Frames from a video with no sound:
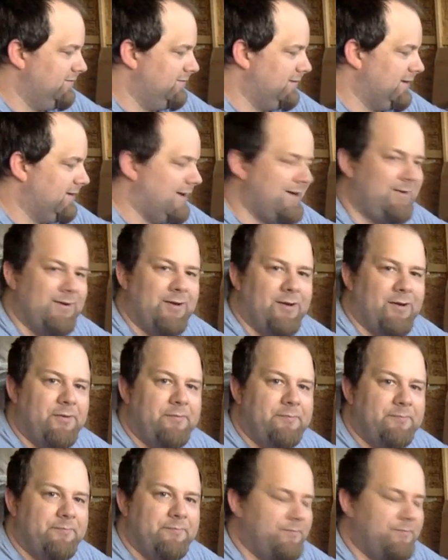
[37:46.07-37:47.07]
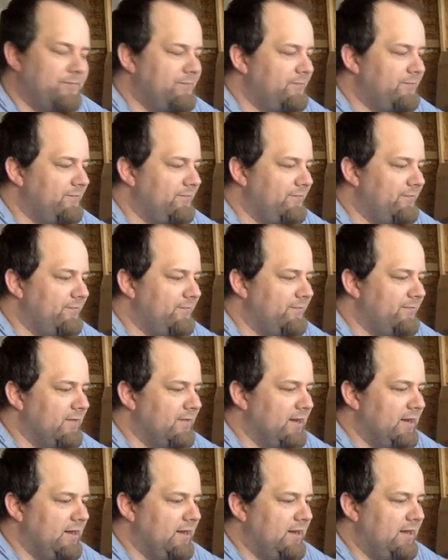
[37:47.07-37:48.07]
I don't know.
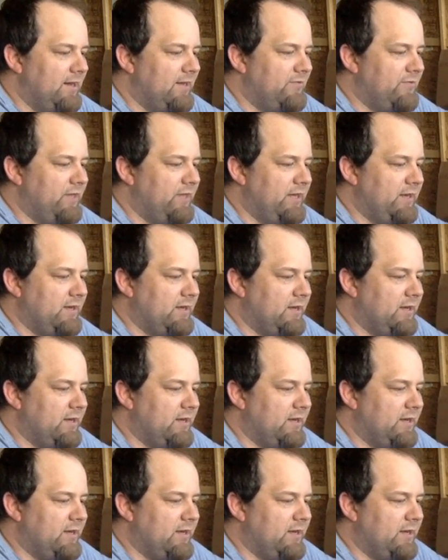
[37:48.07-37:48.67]
I think